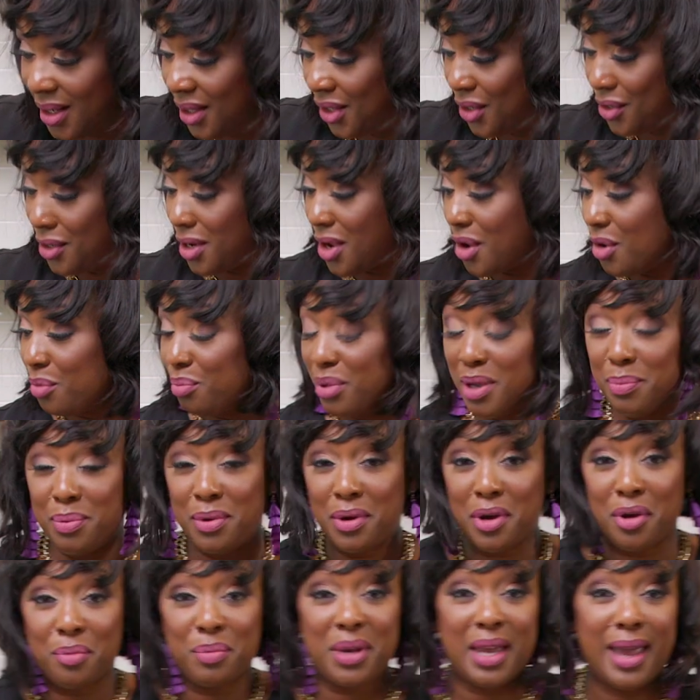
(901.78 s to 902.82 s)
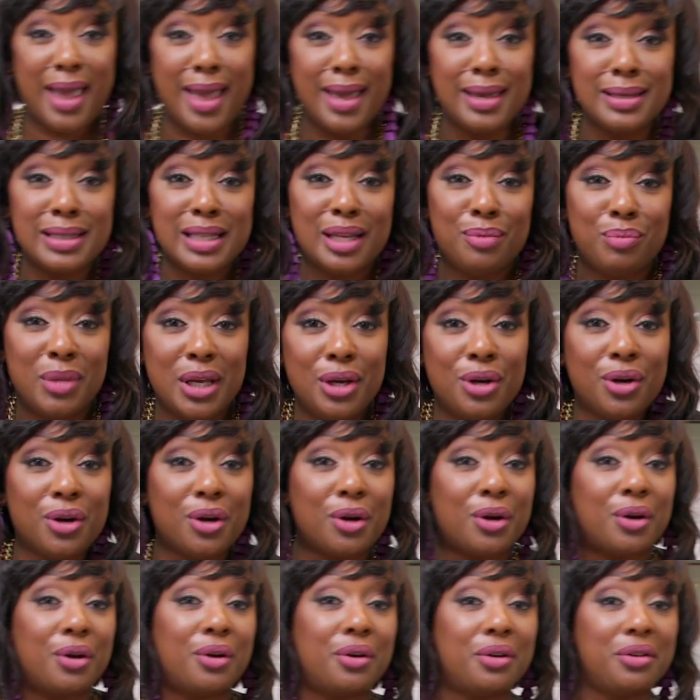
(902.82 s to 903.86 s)
You know, people gonna be asking me,
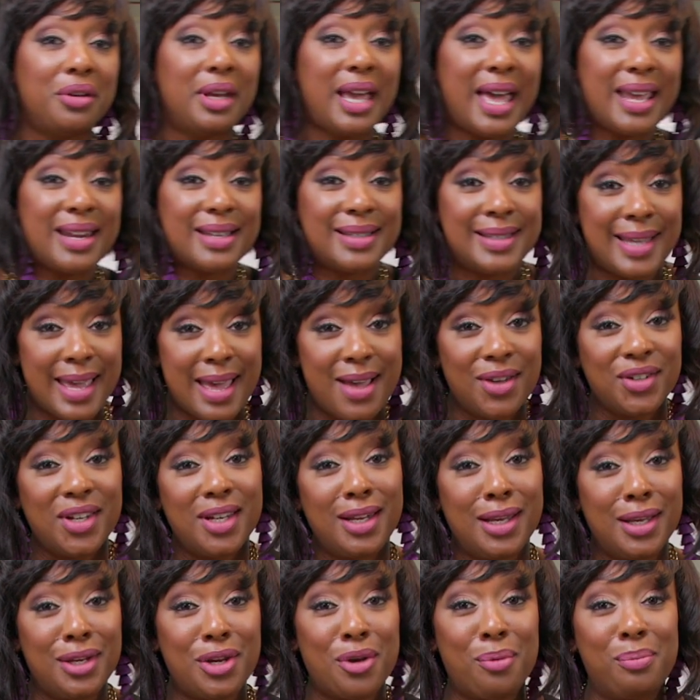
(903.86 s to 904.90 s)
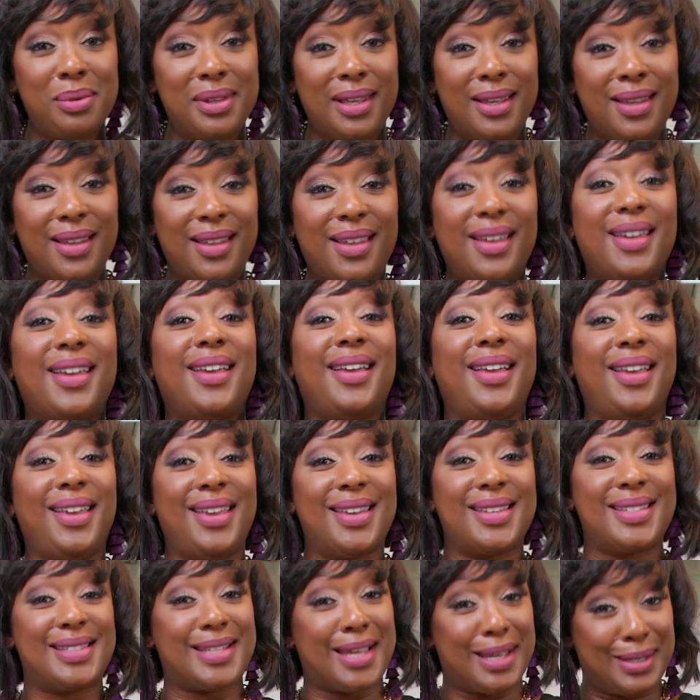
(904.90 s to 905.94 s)
girl, you got Italian in your blood?
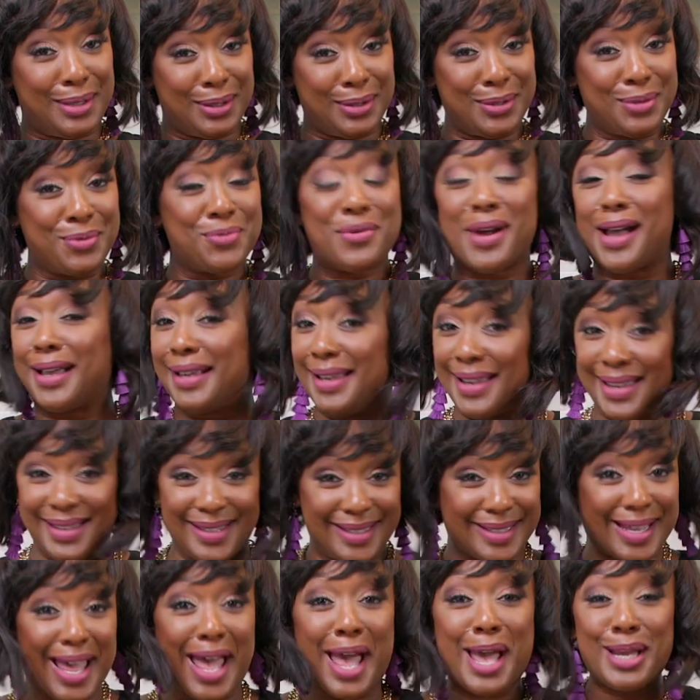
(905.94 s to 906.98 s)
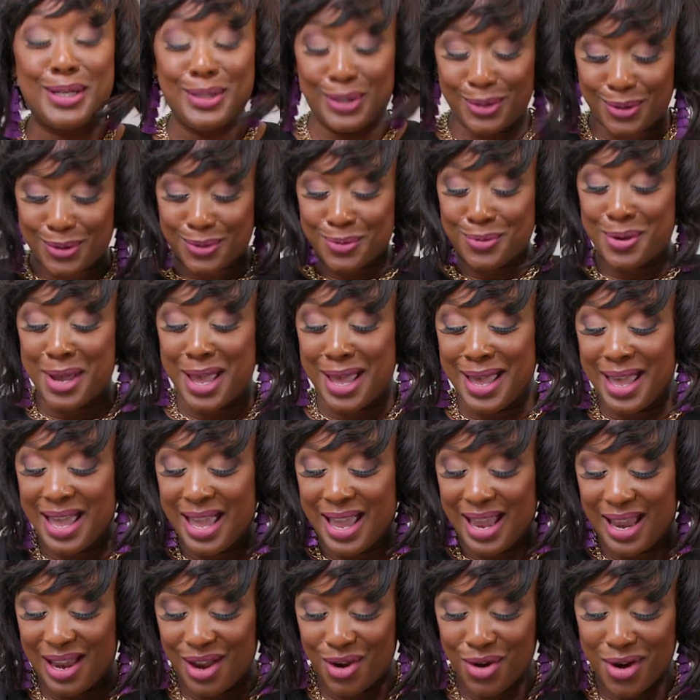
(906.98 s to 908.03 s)
Yes, I do. Why, yes, I do.
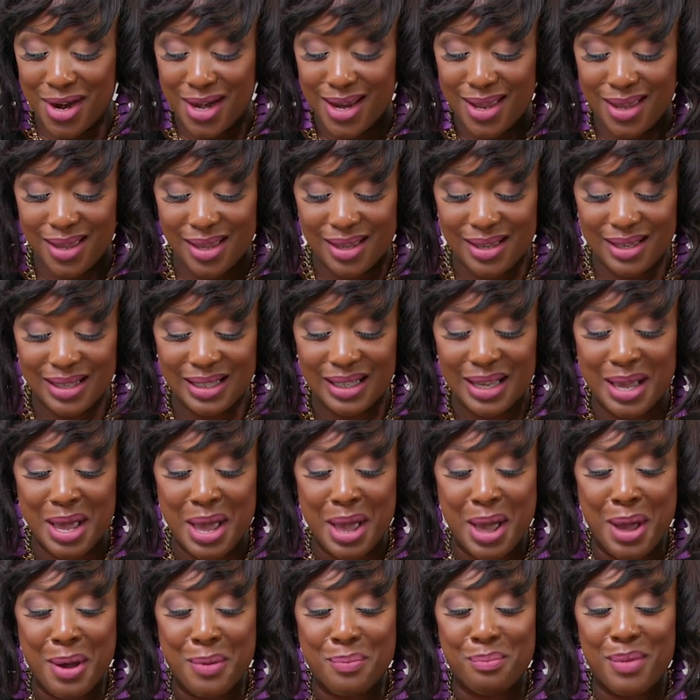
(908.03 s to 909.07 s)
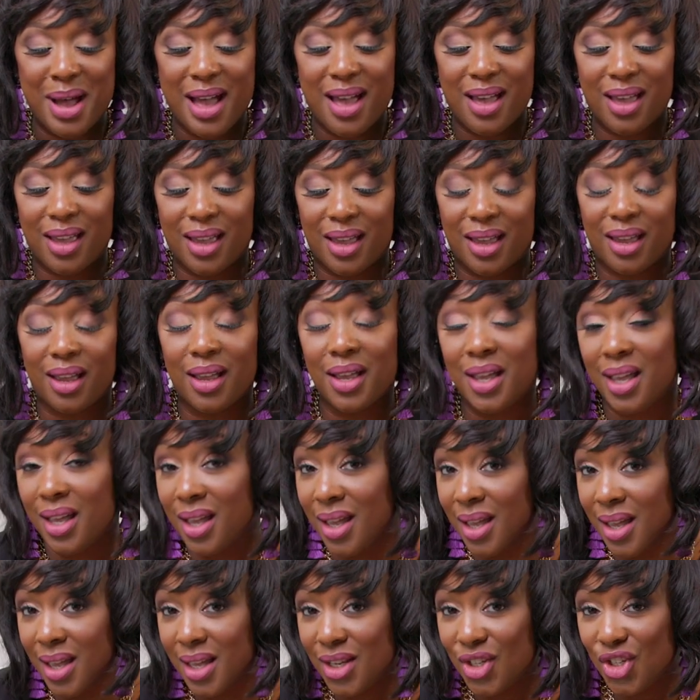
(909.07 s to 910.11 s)
Here it is, my
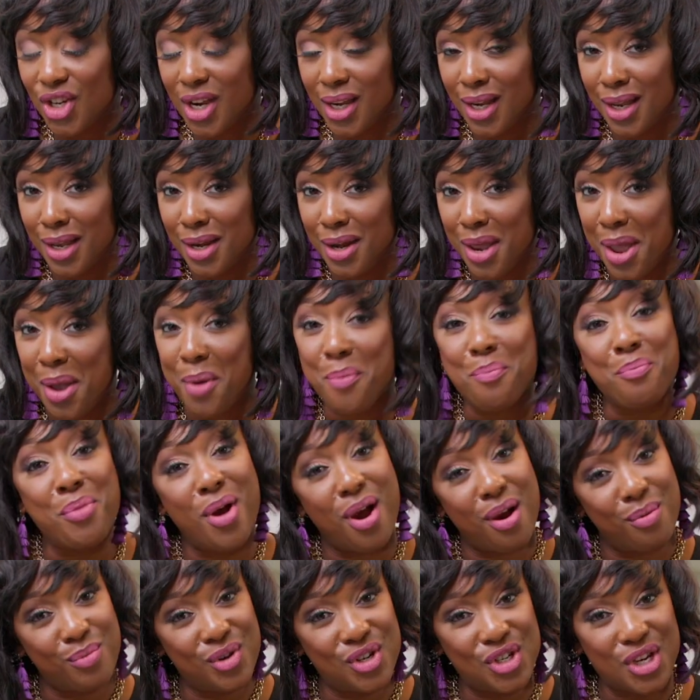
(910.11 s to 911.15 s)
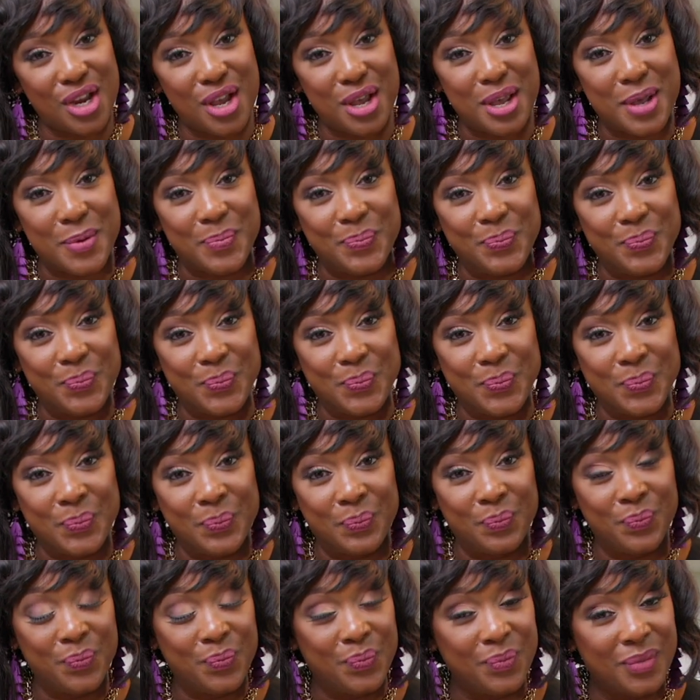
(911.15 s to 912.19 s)
chicken Parmesan.
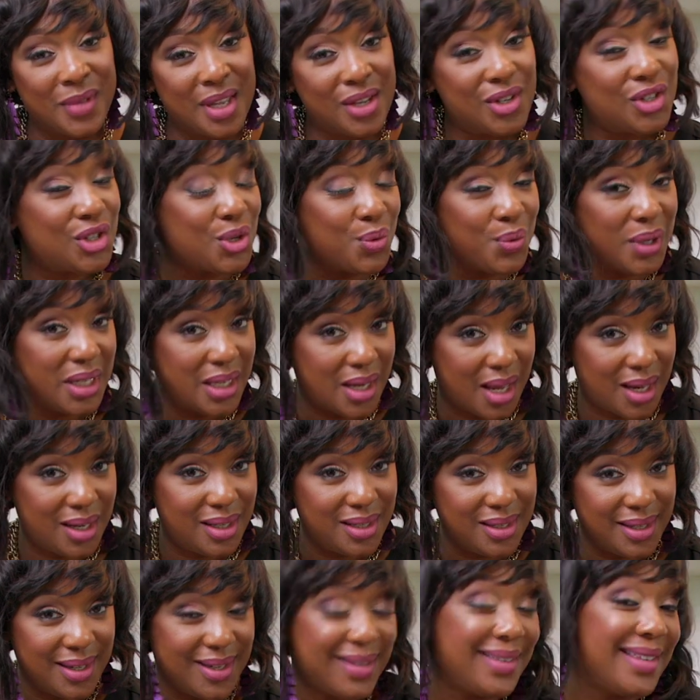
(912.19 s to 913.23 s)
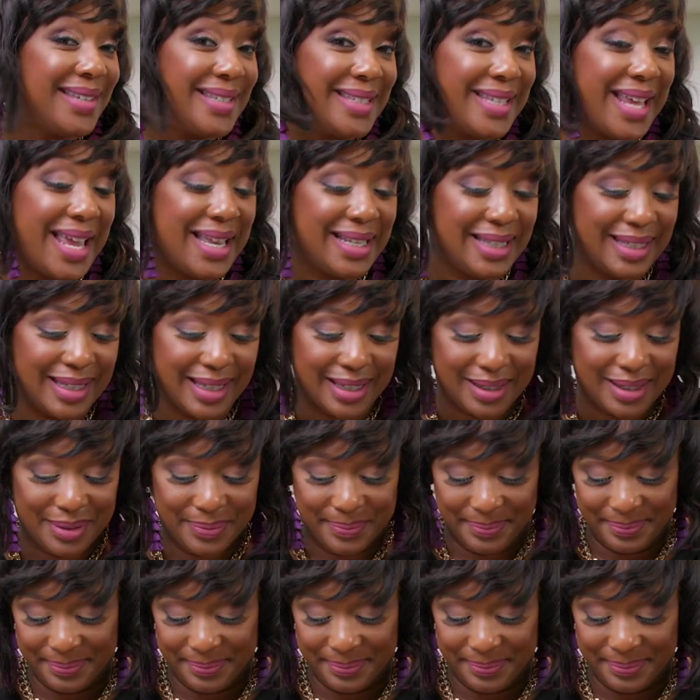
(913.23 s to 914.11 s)
Should we taste it? Let's taste it.